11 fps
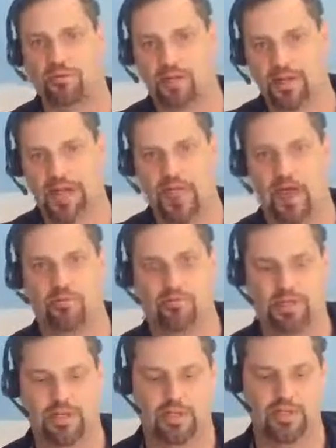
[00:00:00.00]
or a cap,
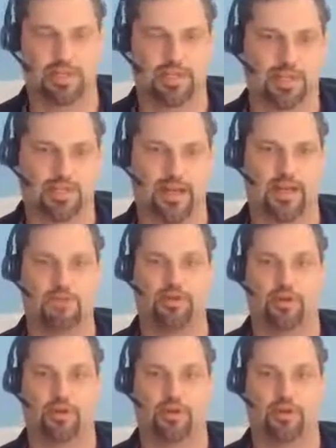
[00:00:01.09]
things like that.